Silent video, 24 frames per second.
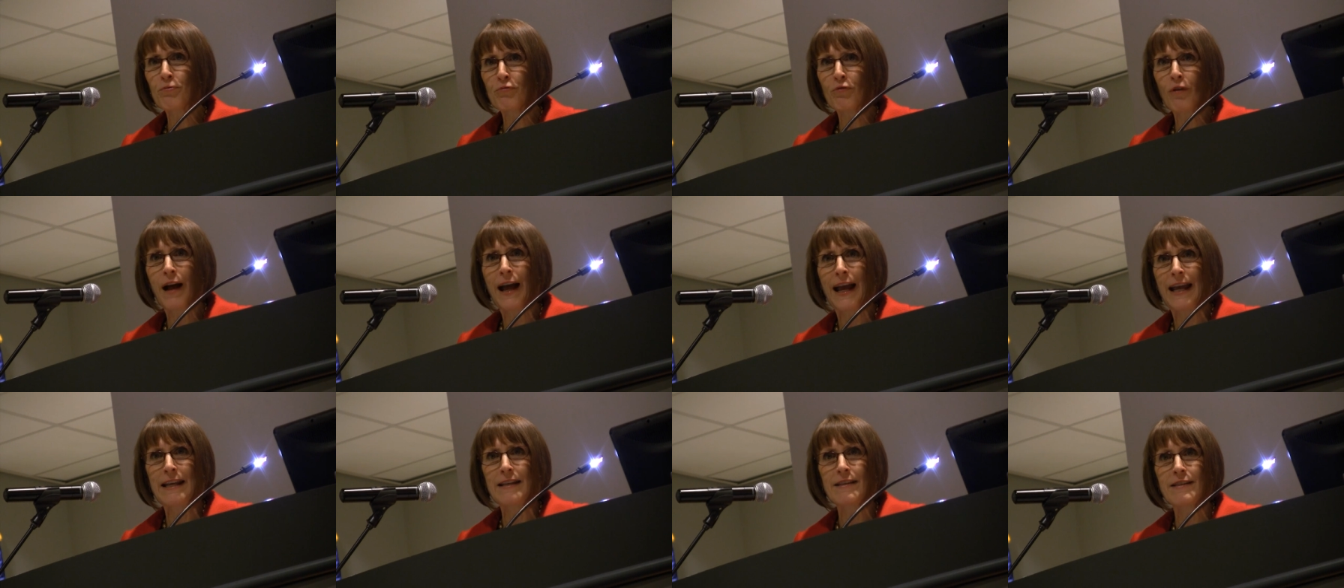
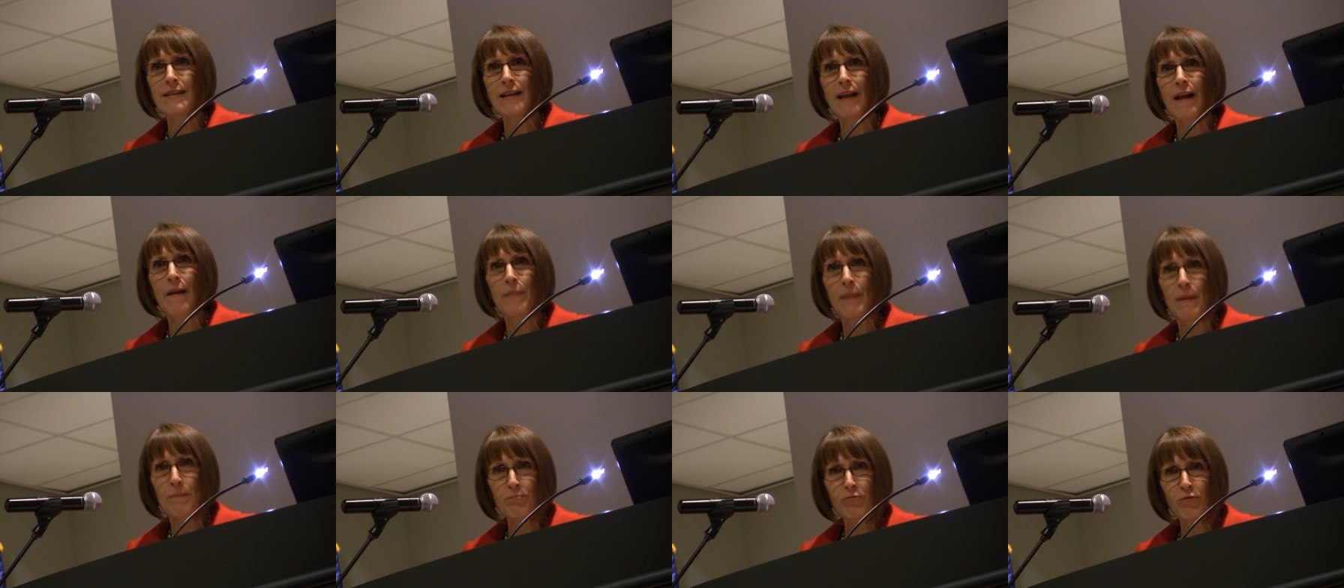price
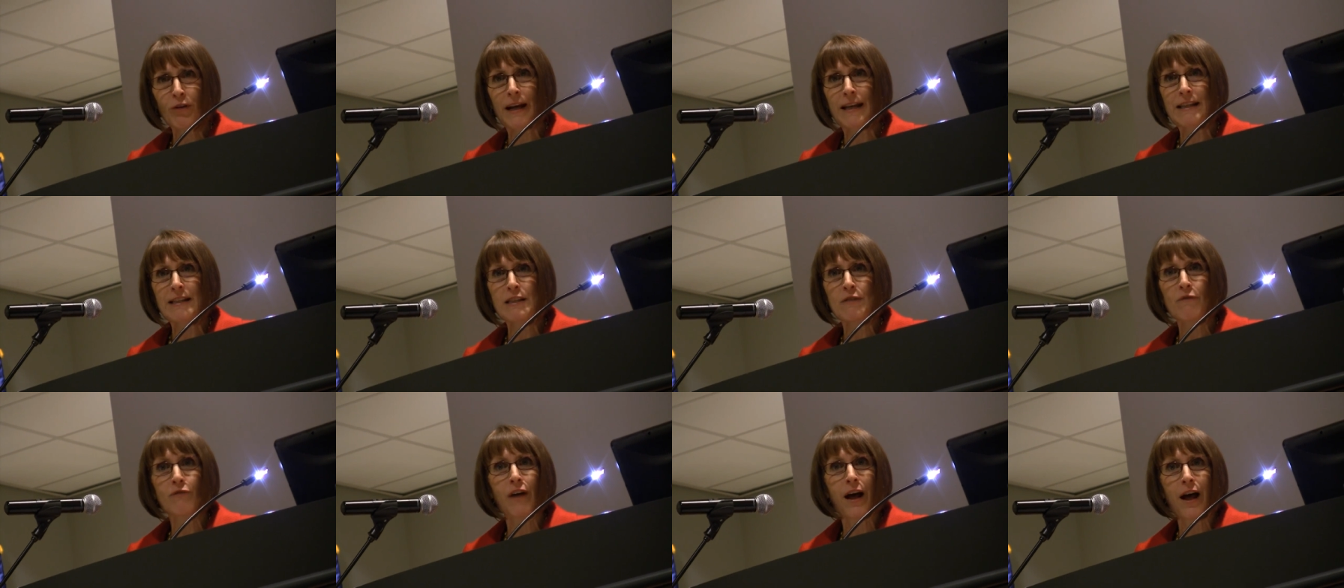and the
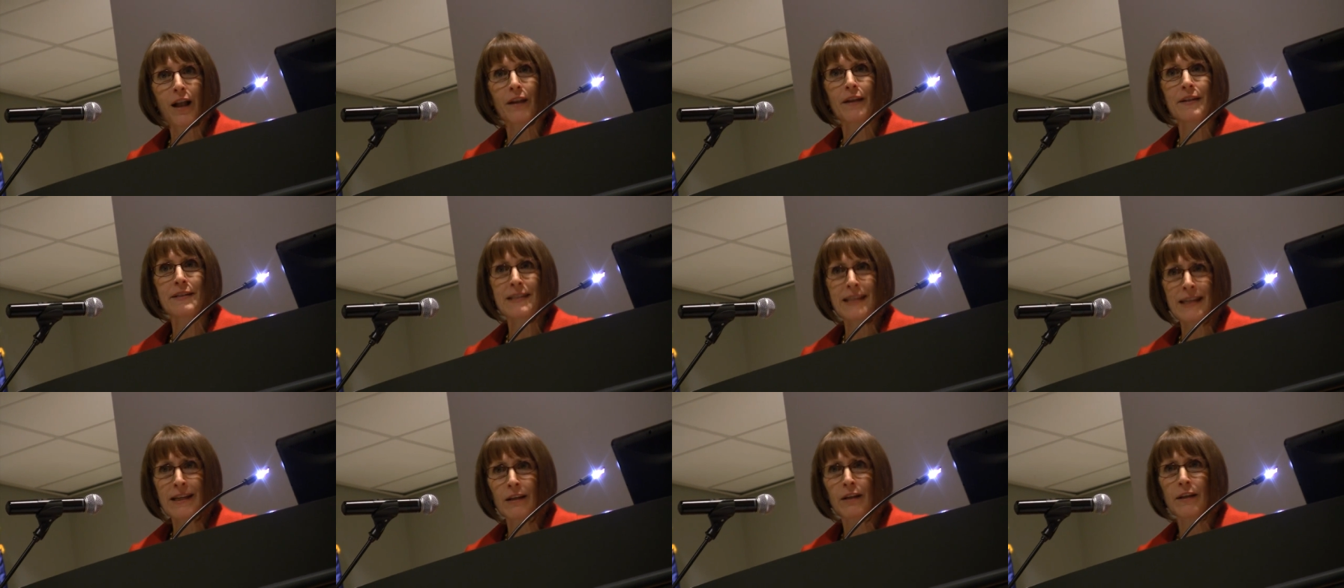price
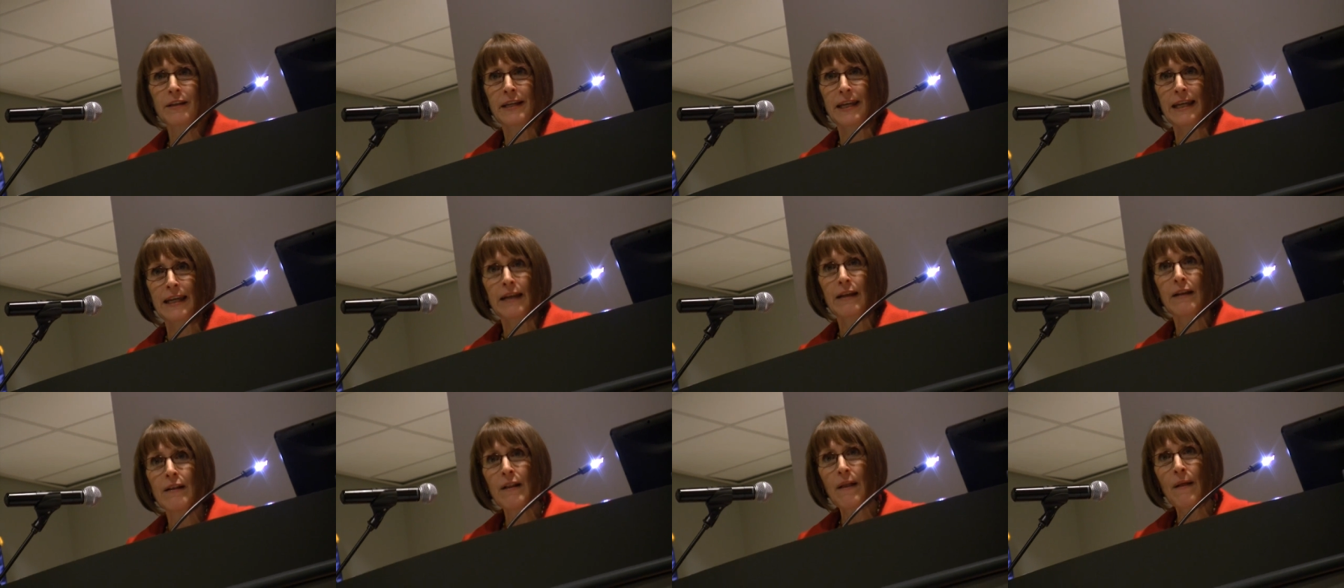
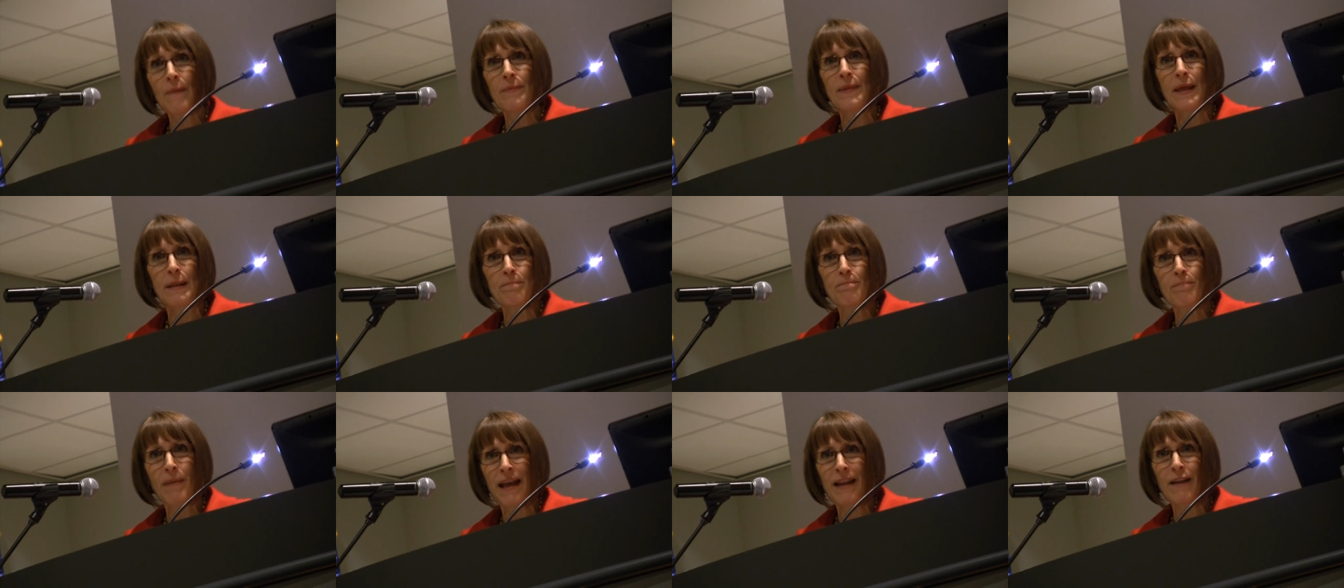volatility
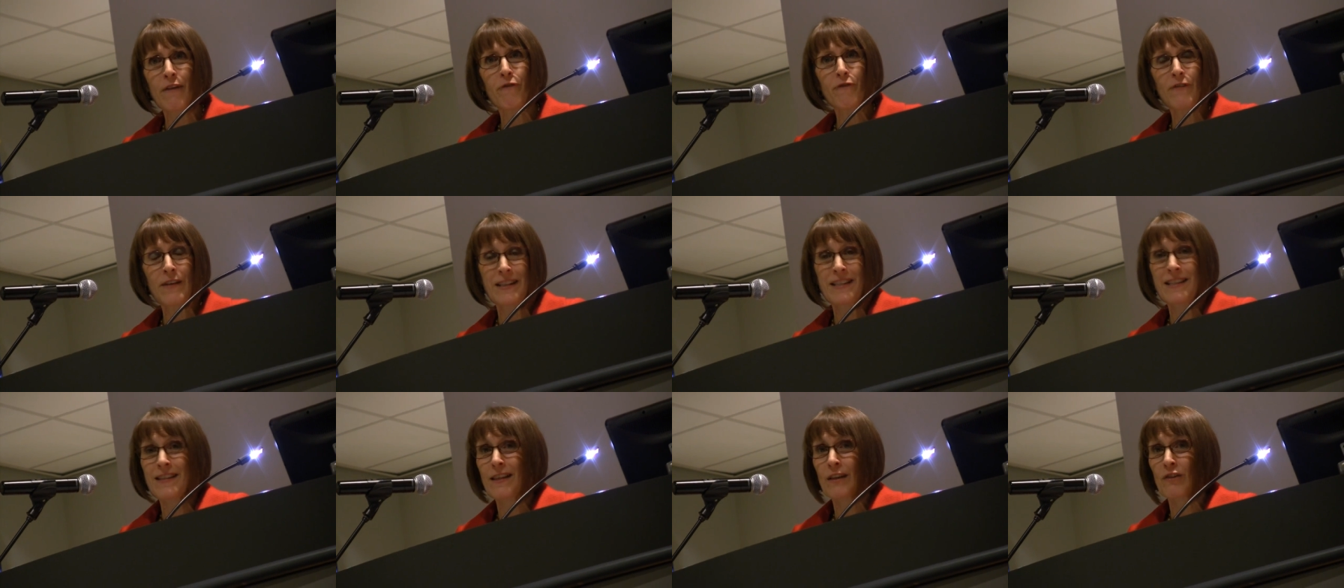that
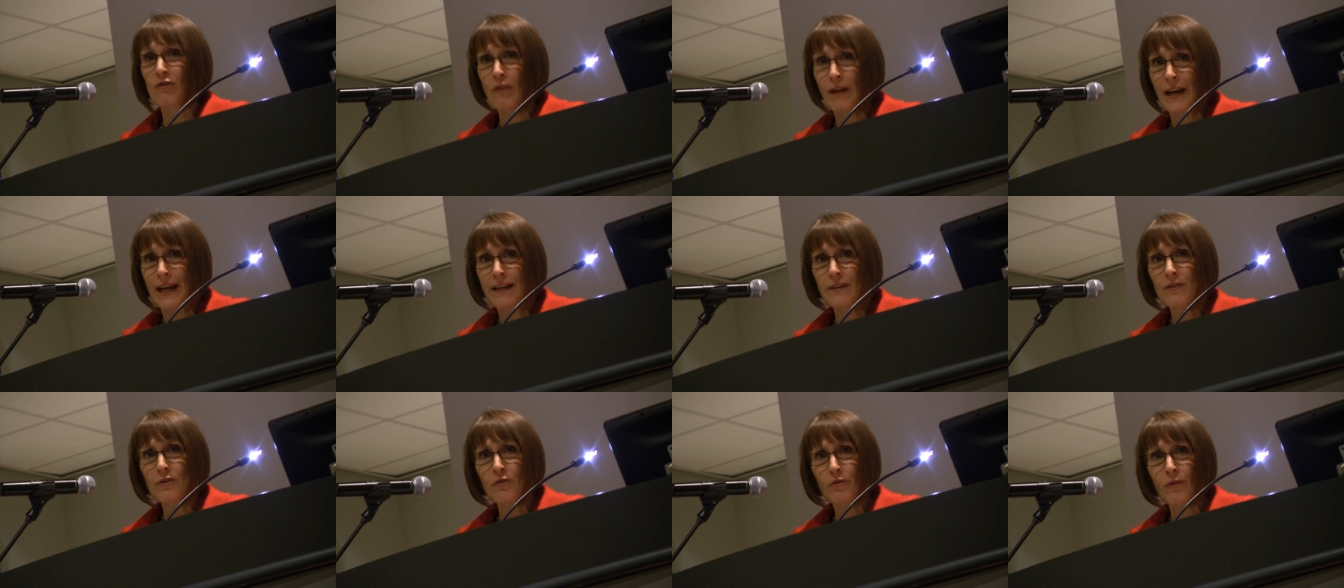benefits the
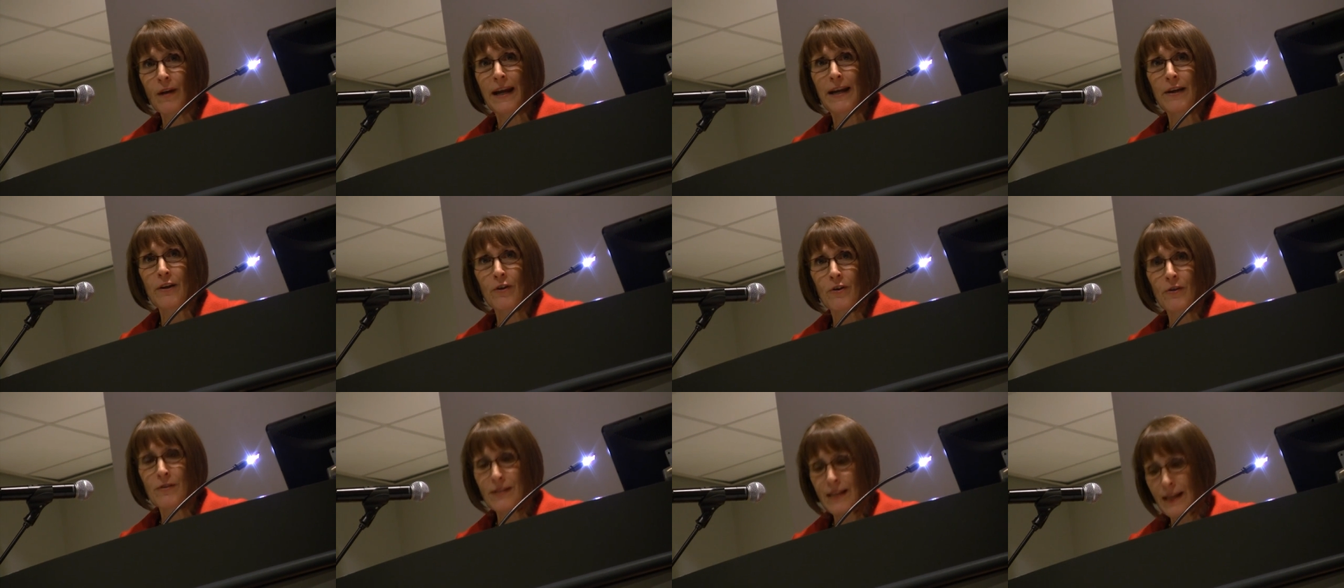grain
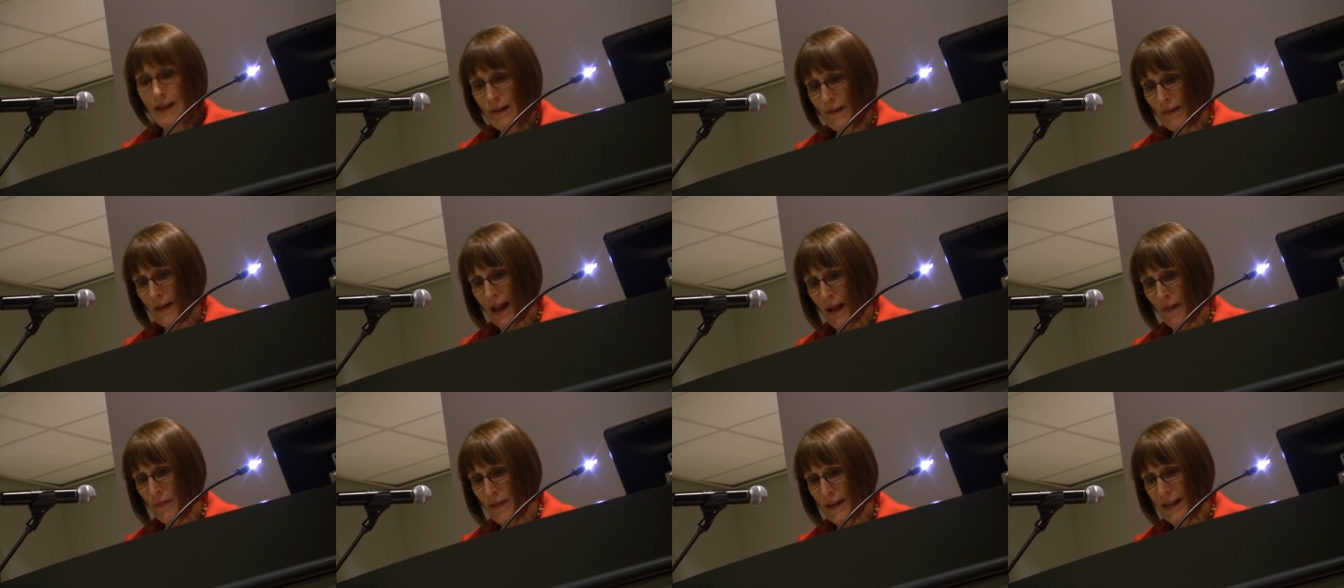traders
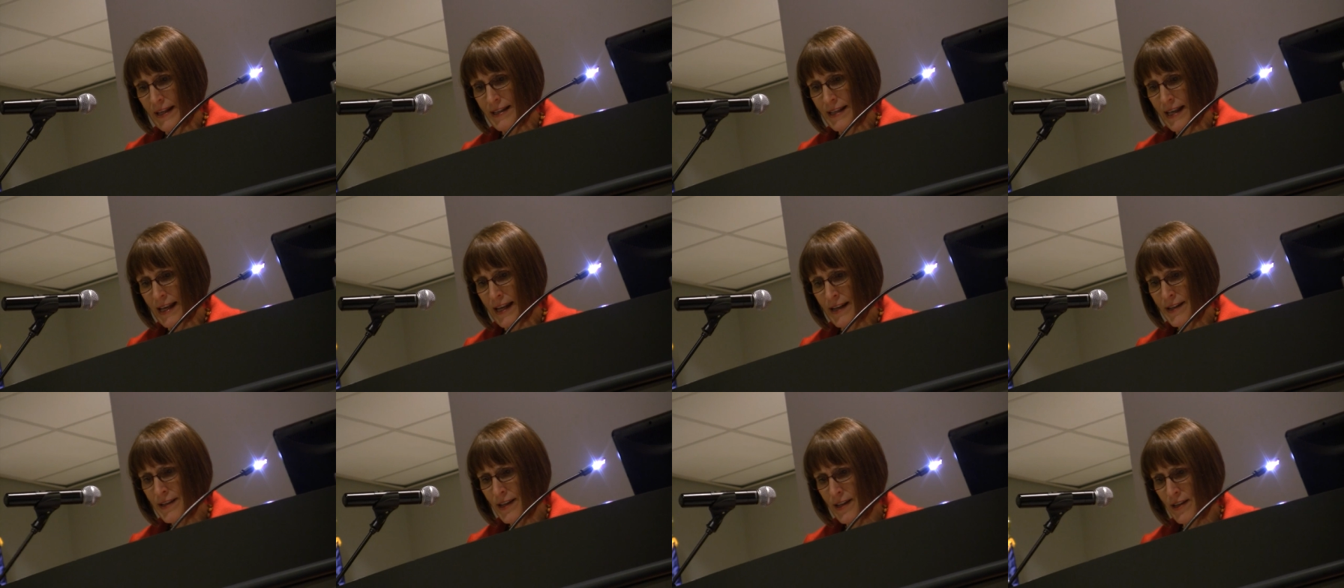and these
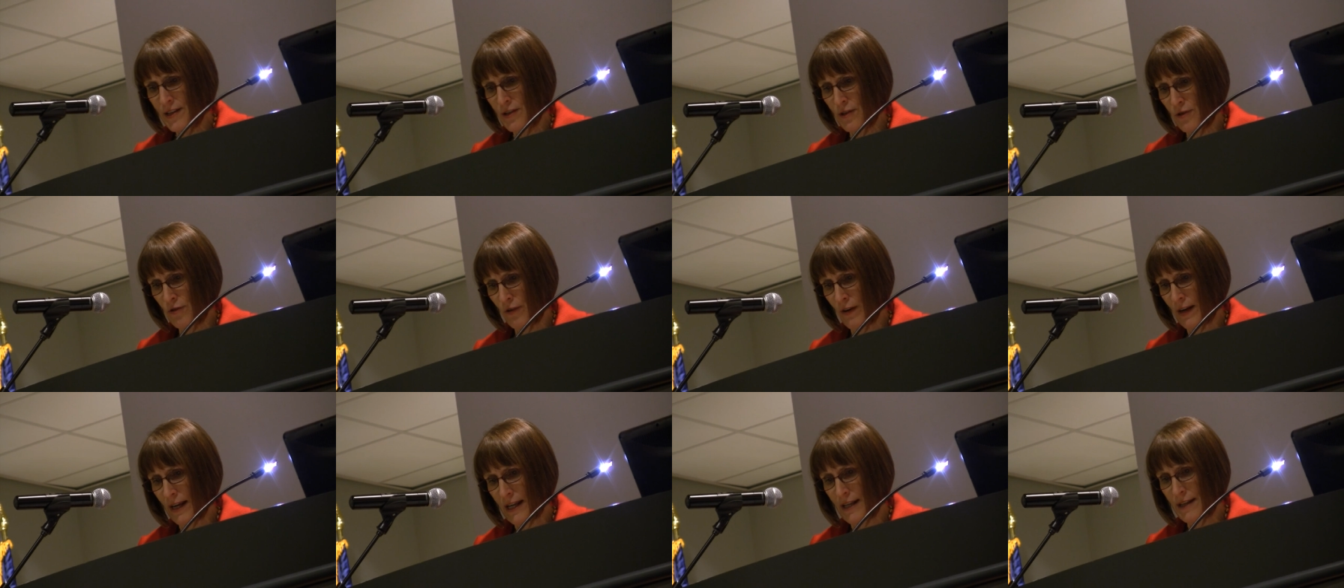
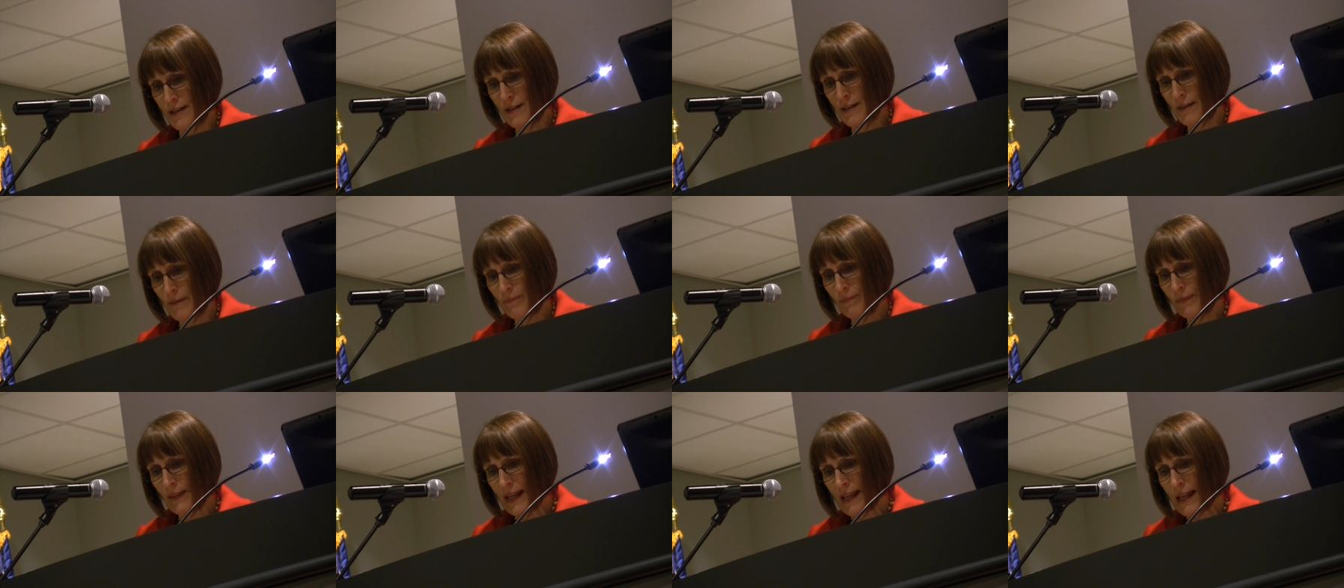industries.